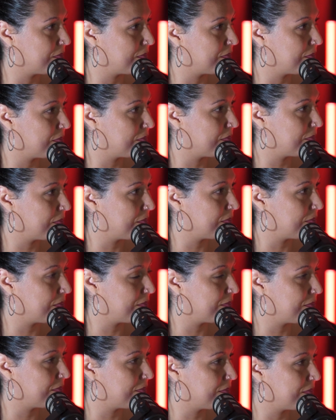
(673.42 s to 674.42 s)
in the
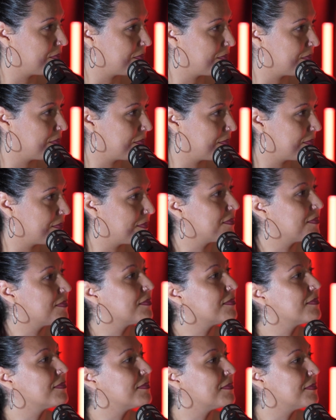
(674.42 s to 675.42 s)
Sydney Conservatorium of
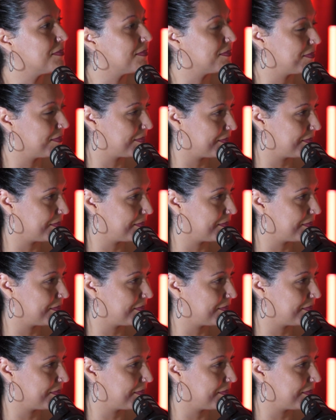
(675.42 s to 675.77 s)
Music.